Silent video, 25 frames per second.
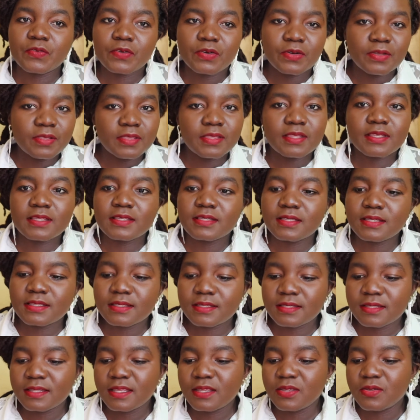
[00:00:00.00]
Oh, this
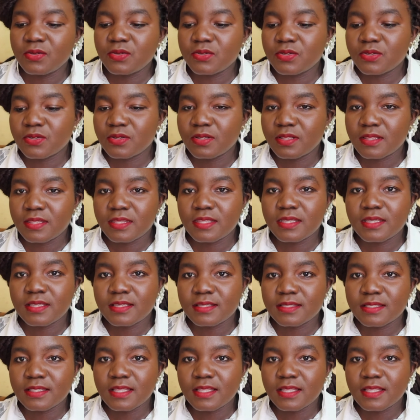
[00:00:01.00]
is the usual things,